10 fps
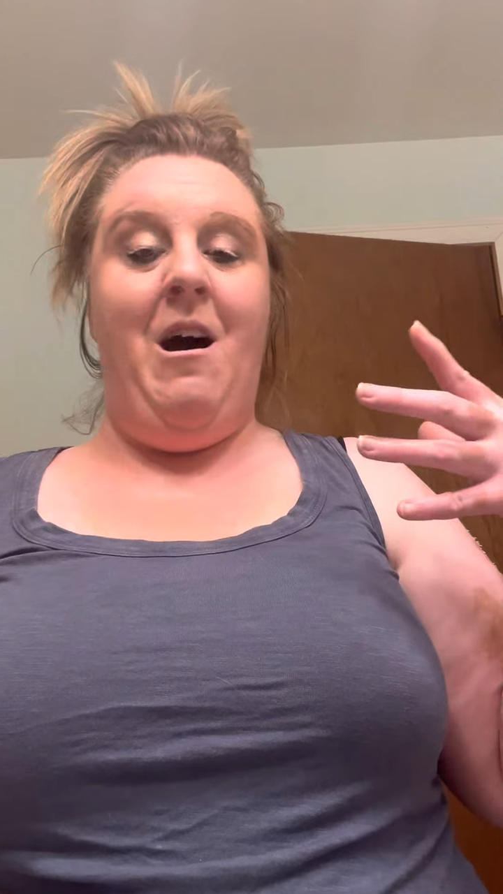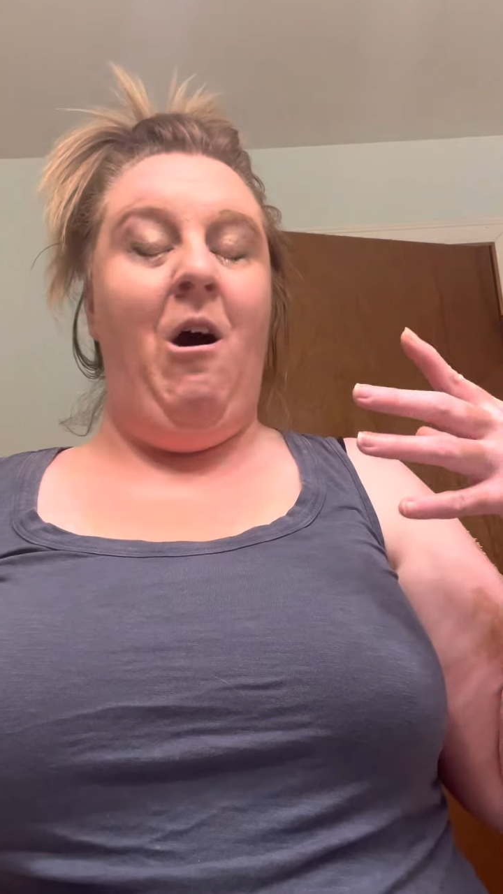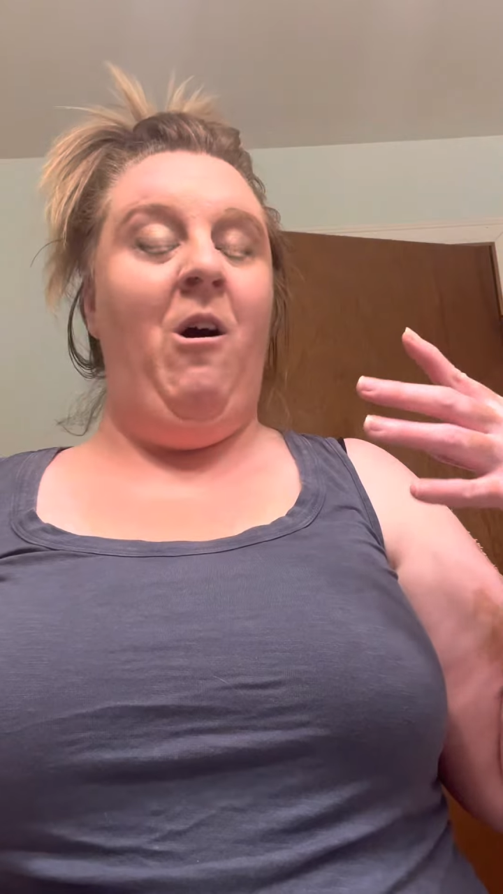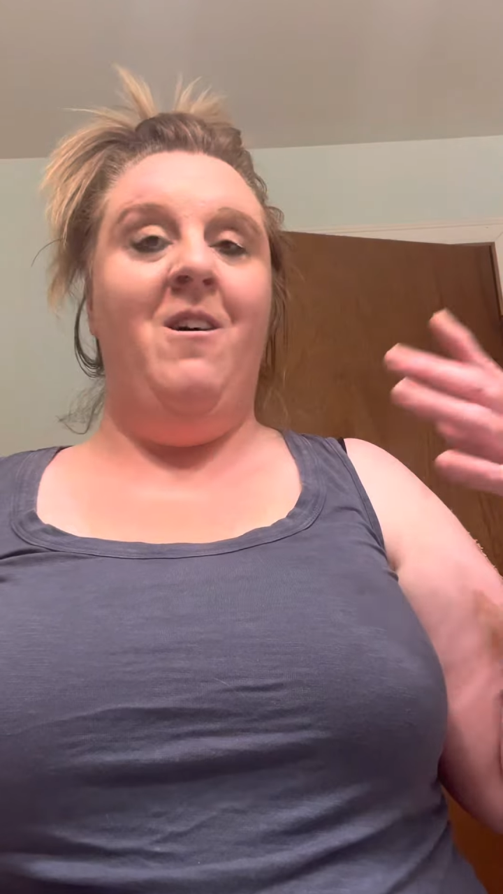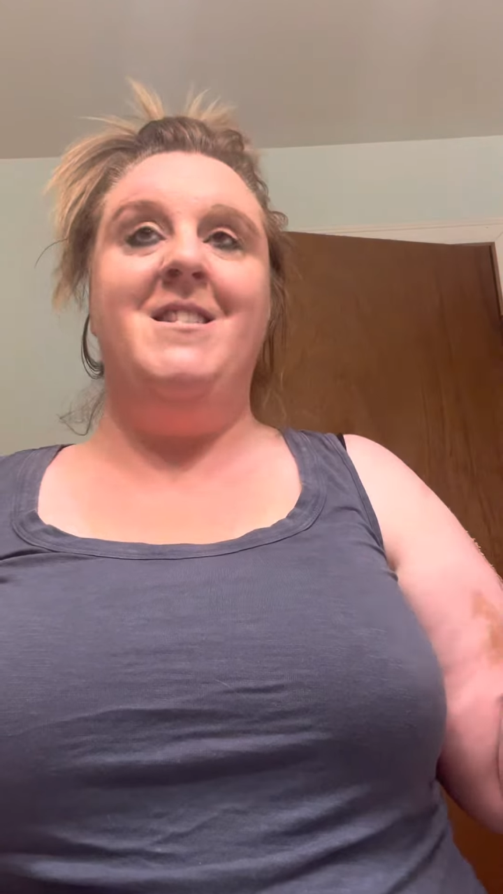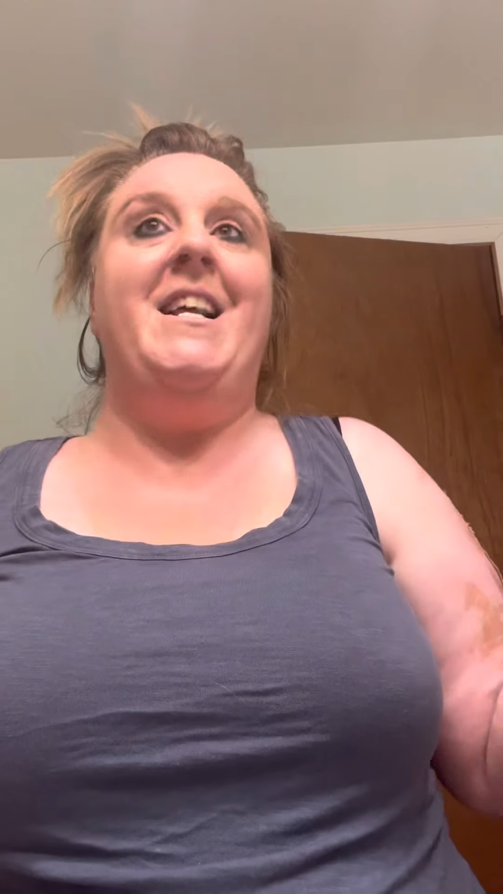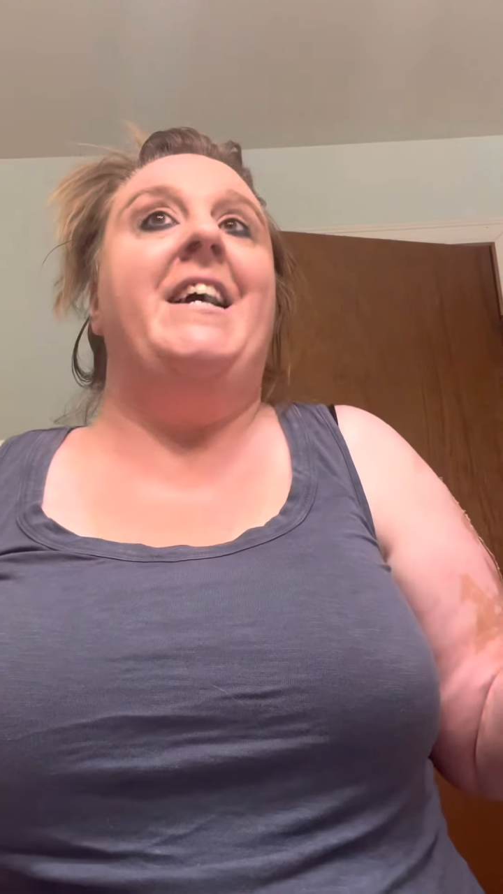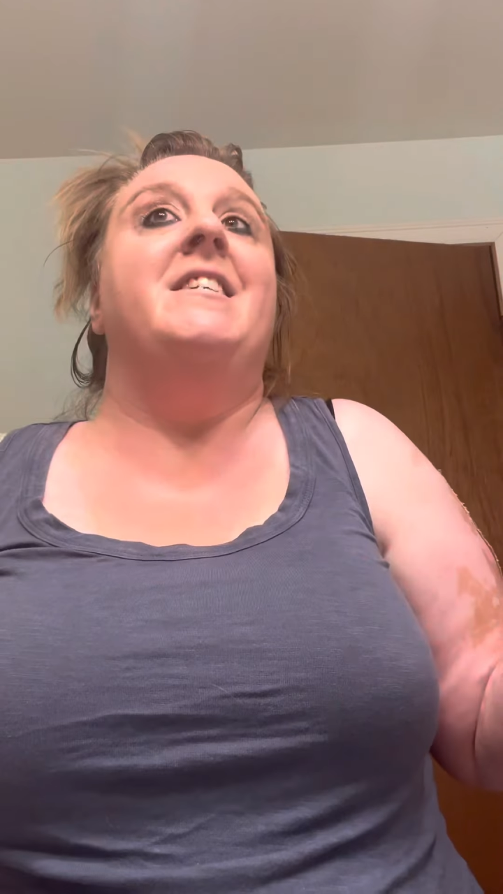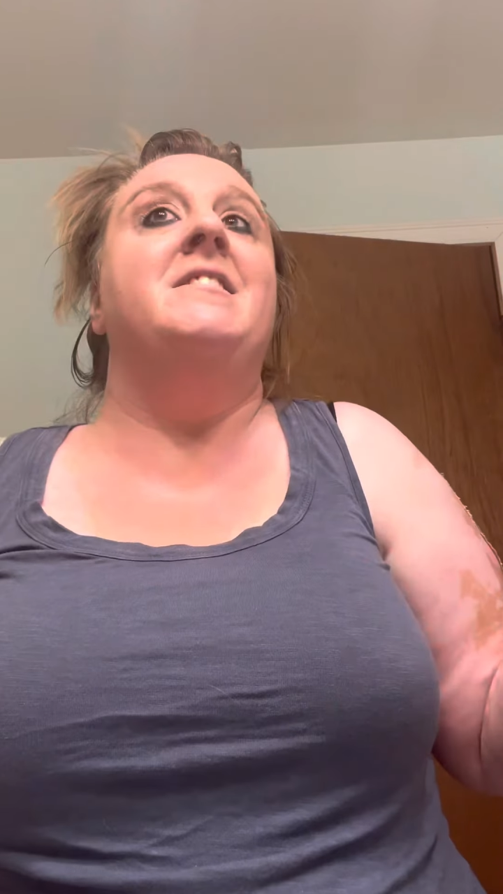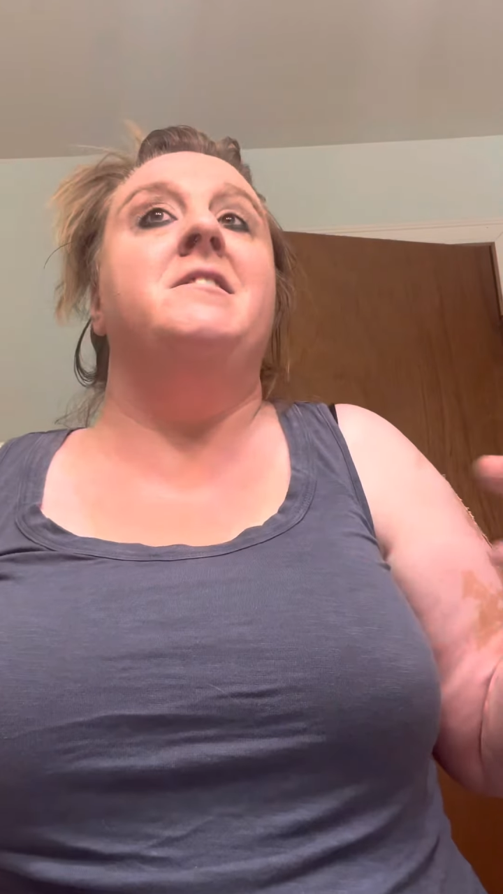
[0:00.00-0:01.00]
All it
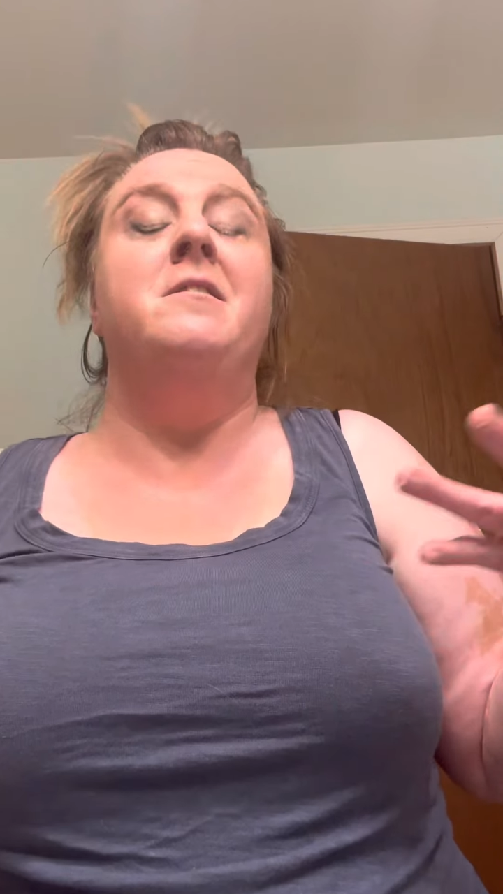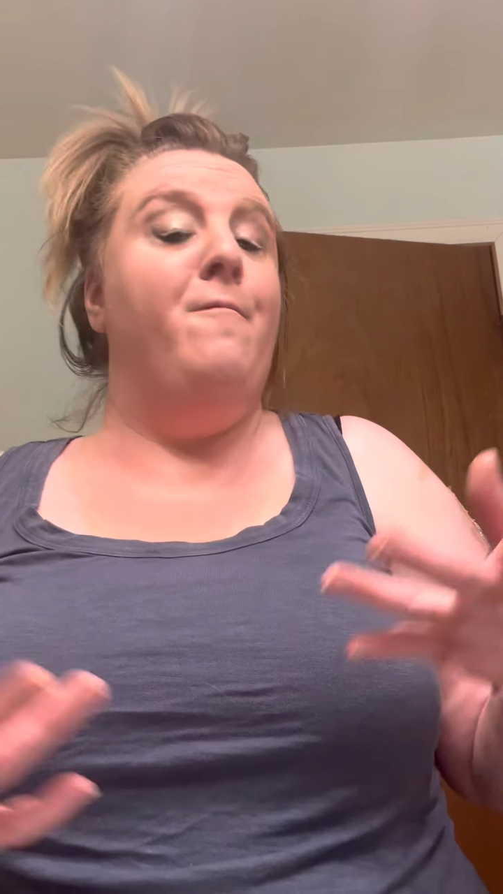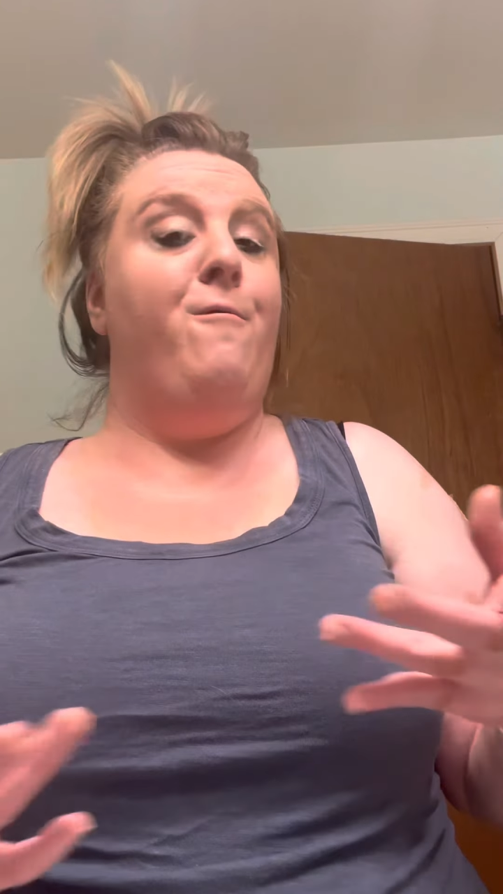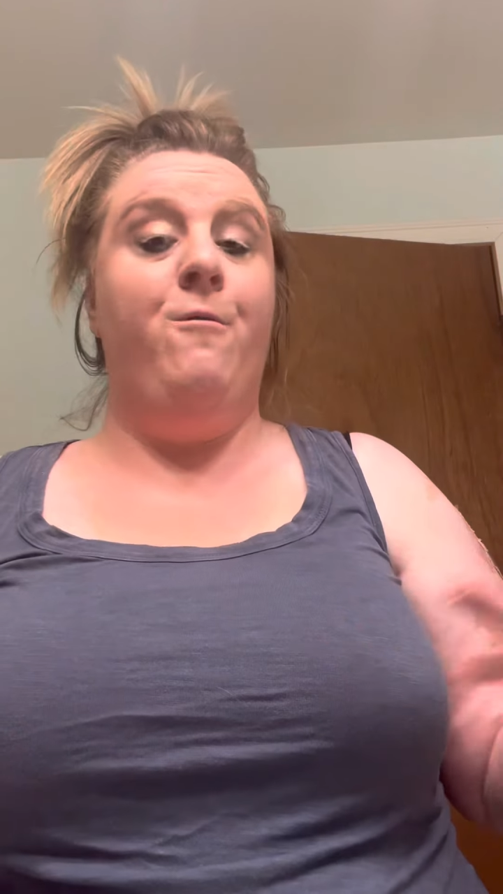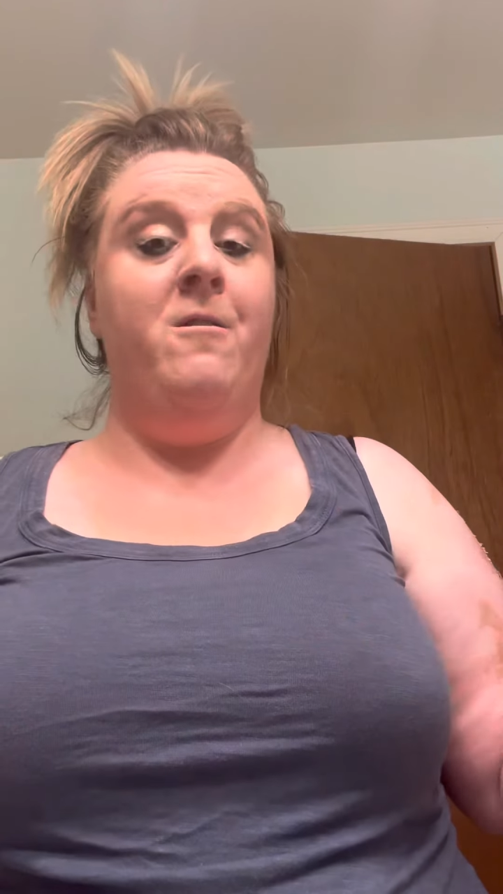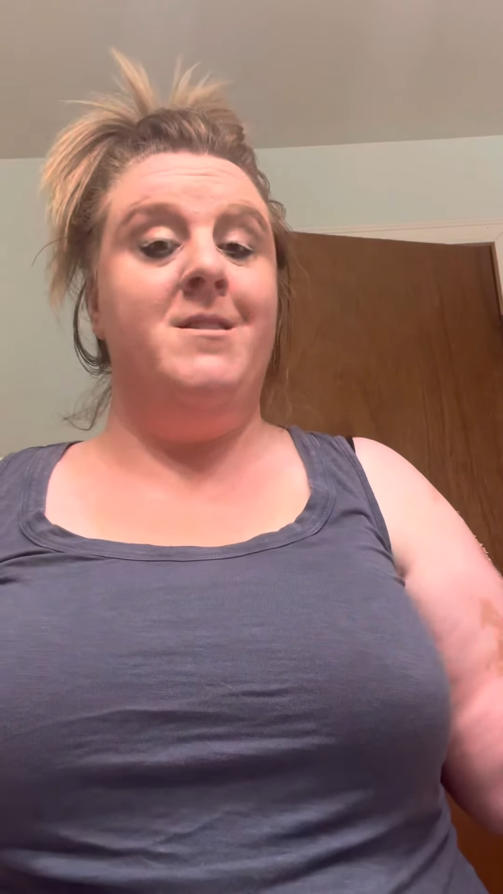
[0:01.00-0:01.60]
takes is for